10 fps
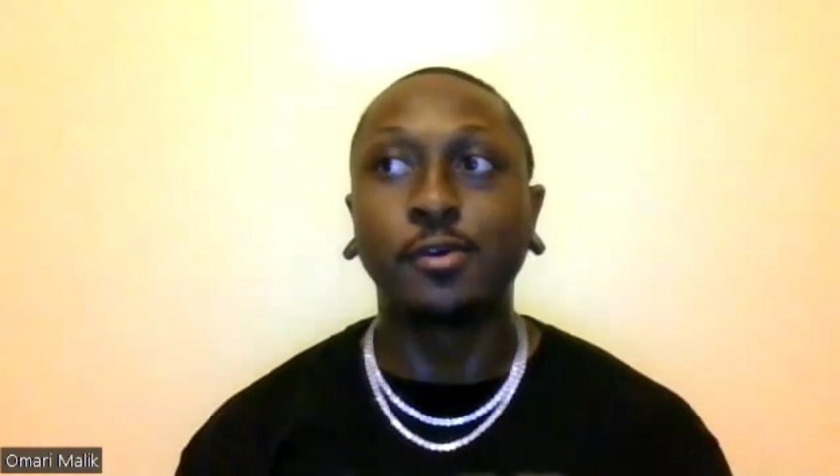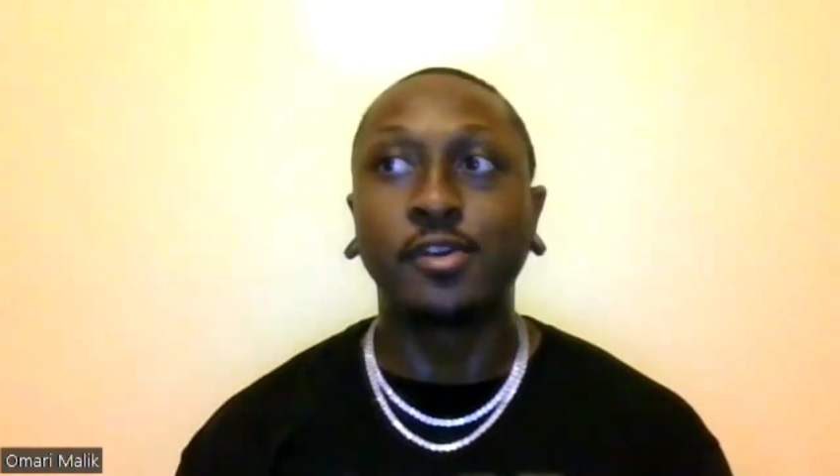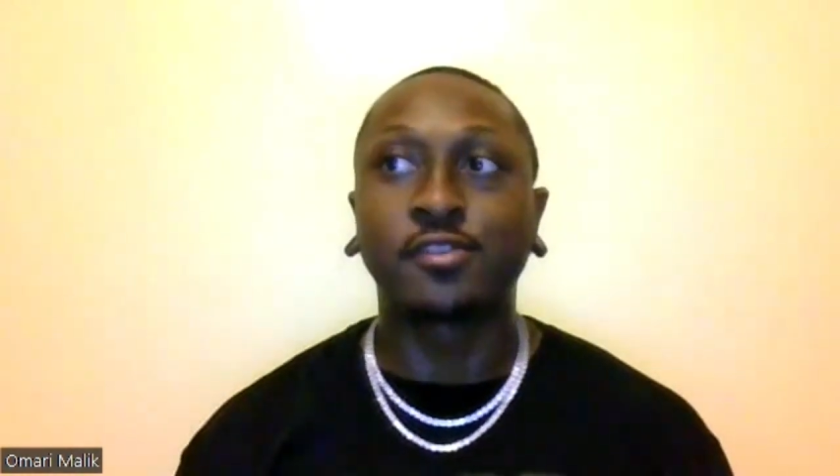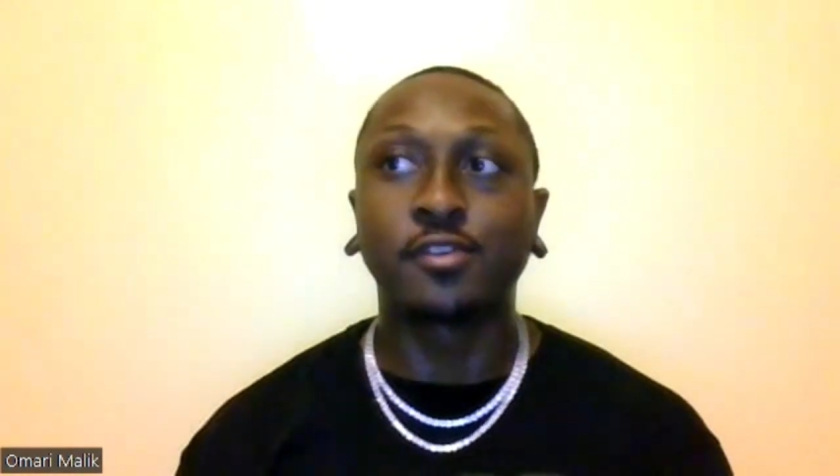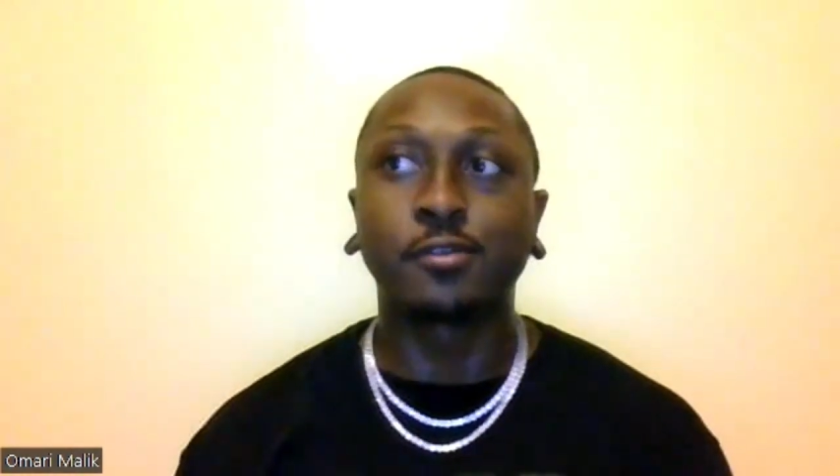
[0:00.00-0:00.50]

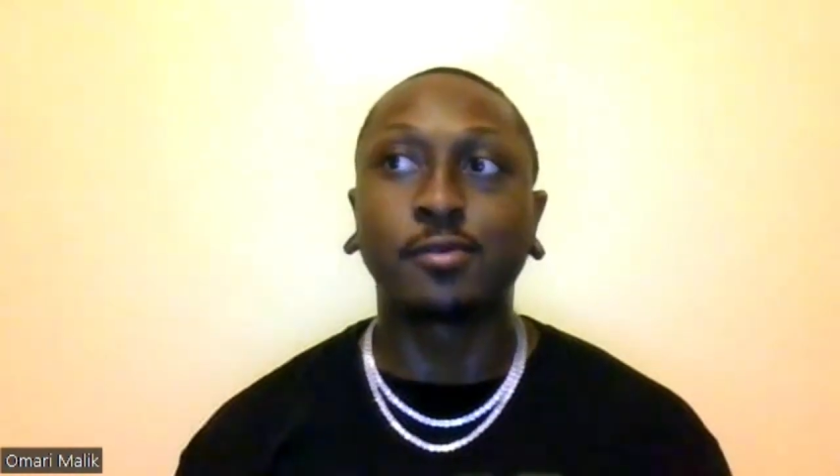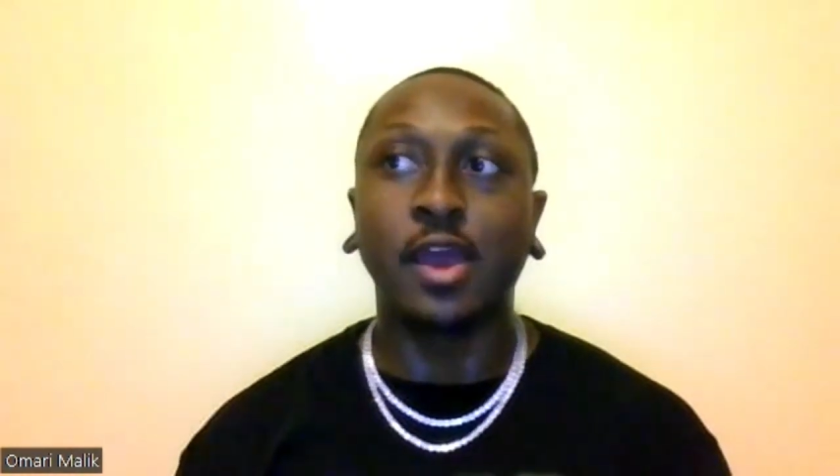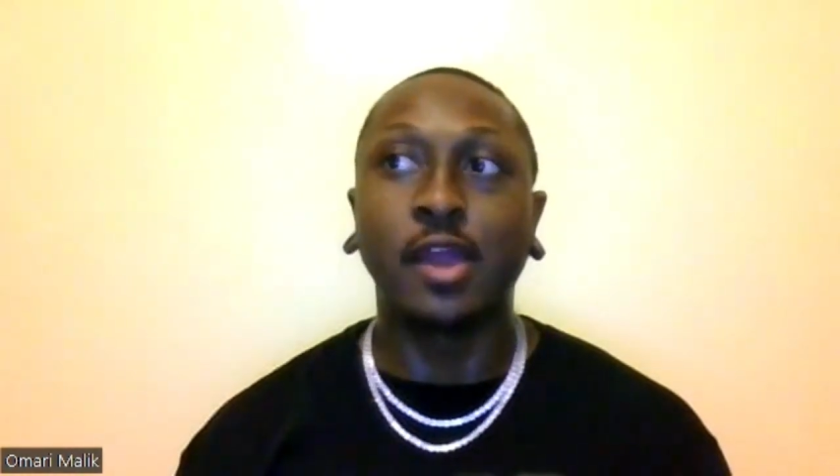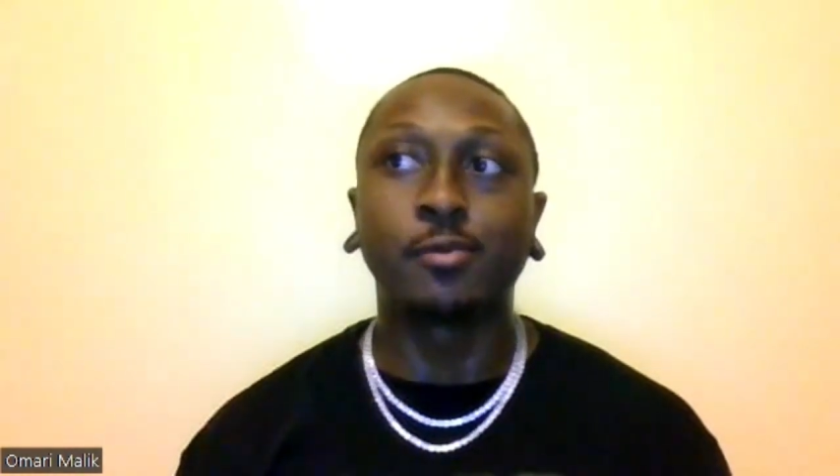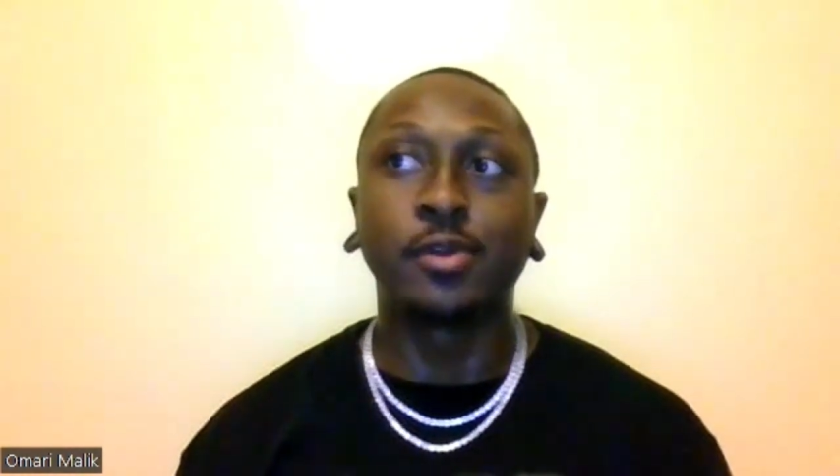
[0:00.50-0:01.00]
So kind
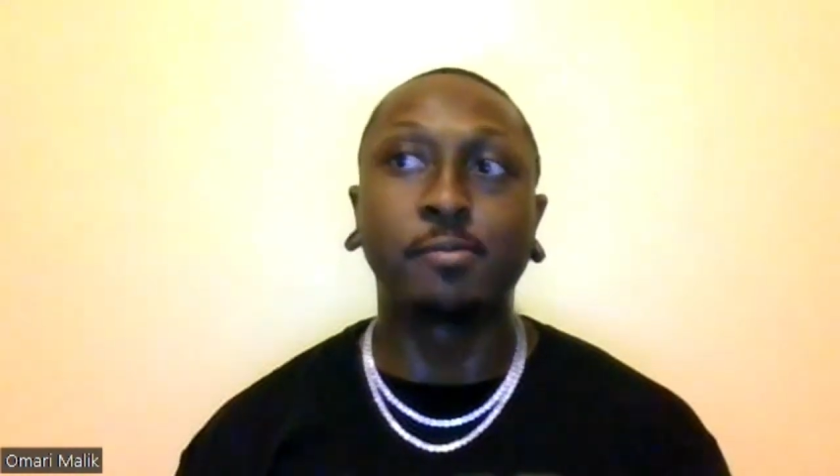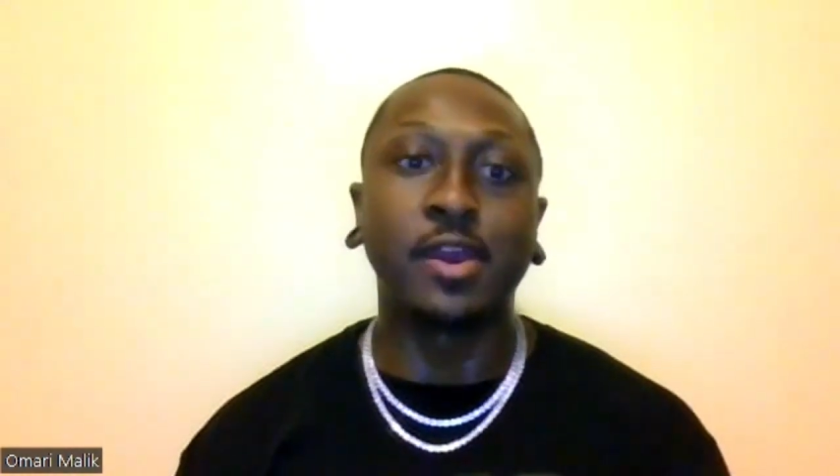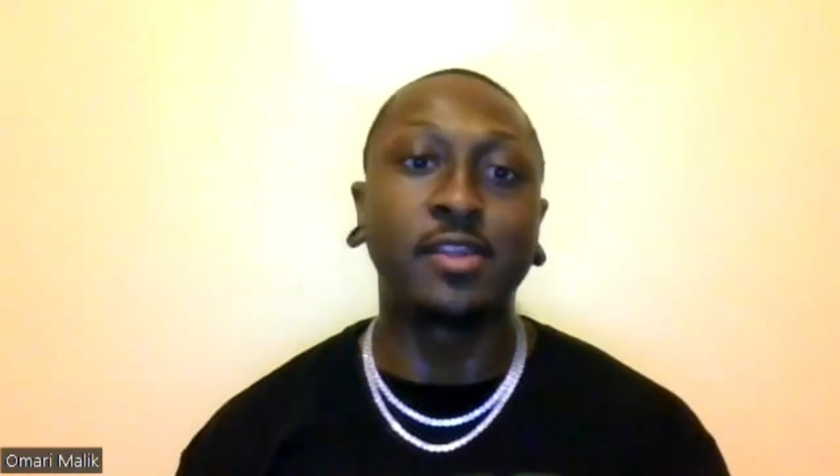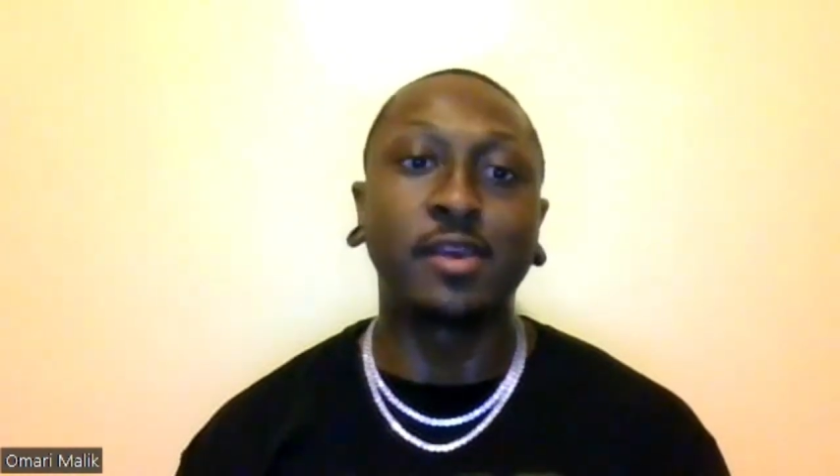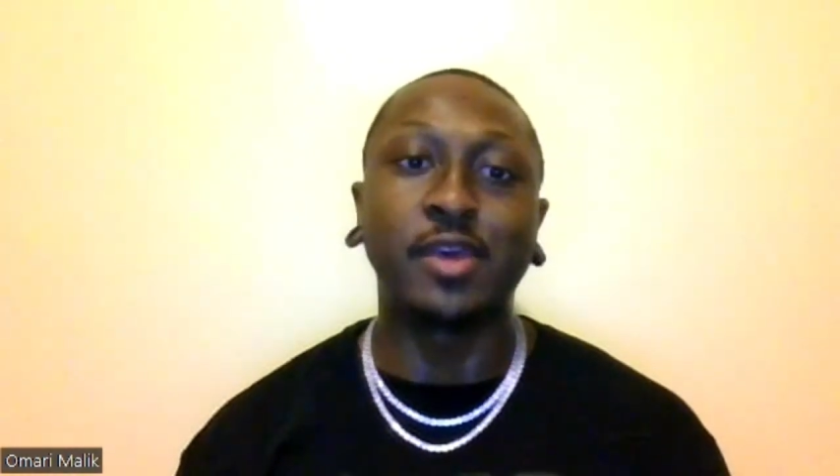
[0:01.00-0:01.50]
of when the
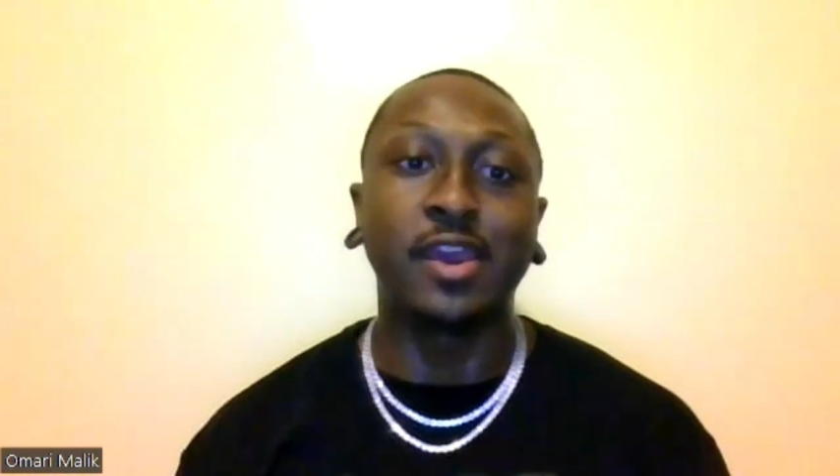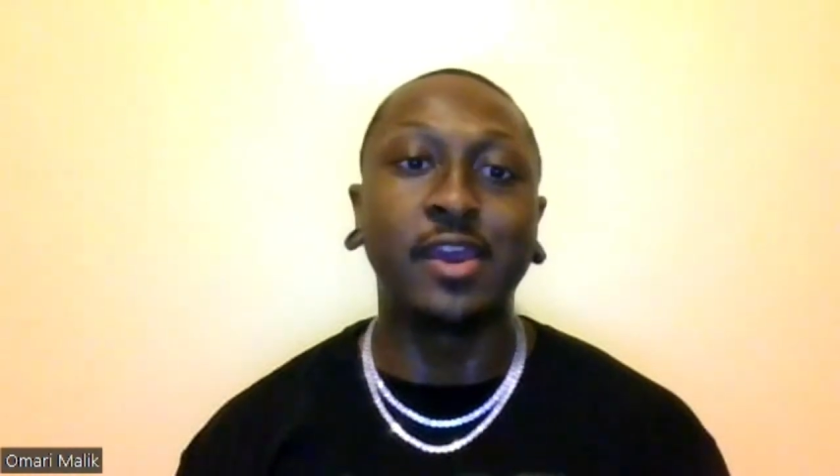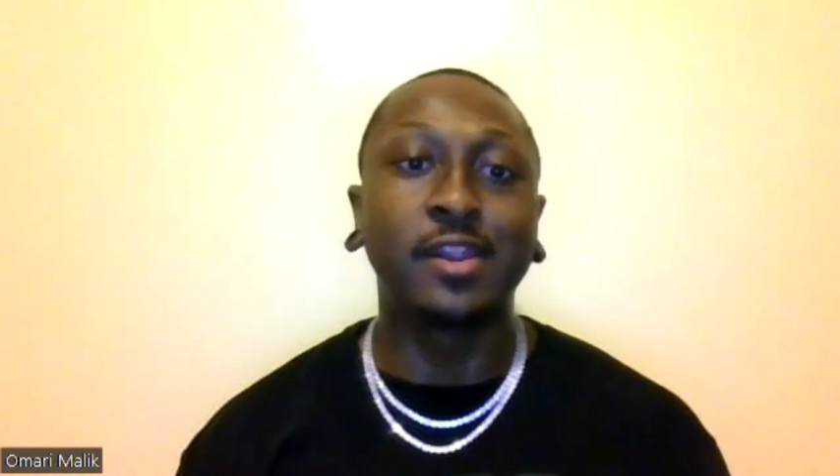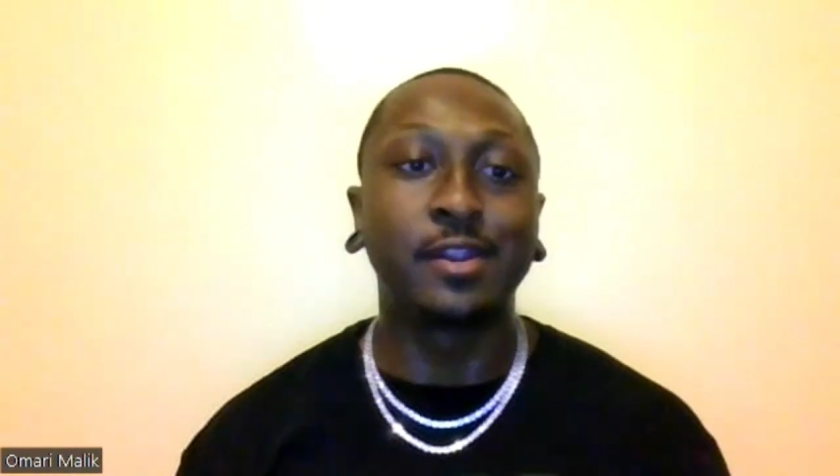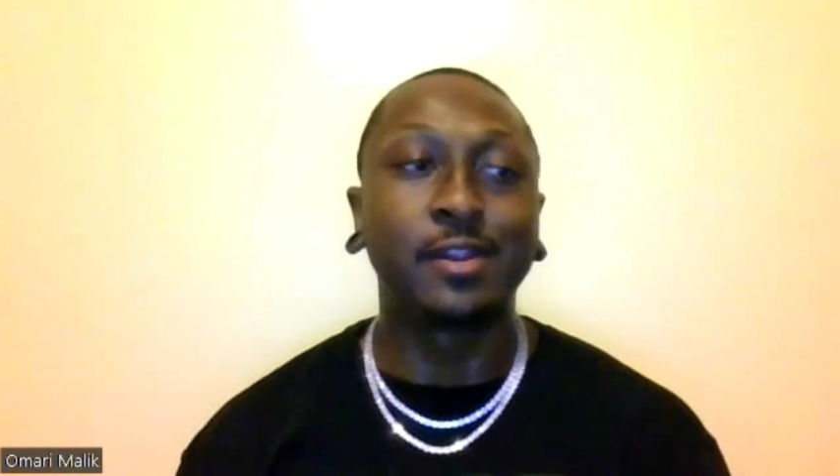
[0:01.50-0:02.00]
pandemic hit
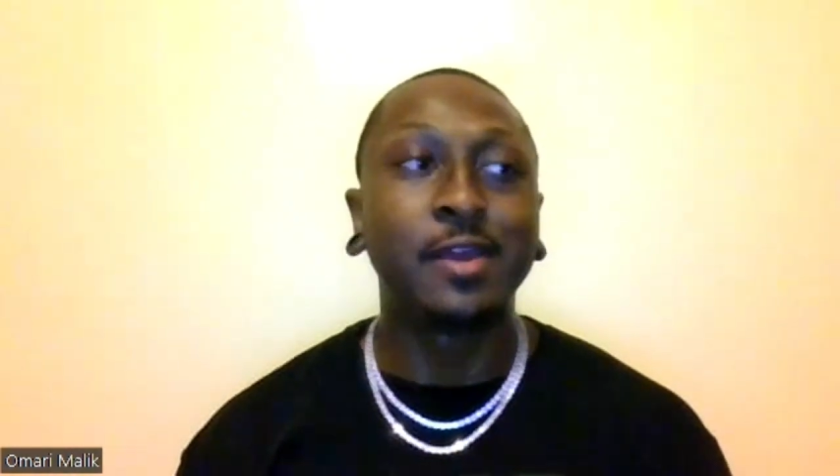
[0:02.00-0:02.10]
and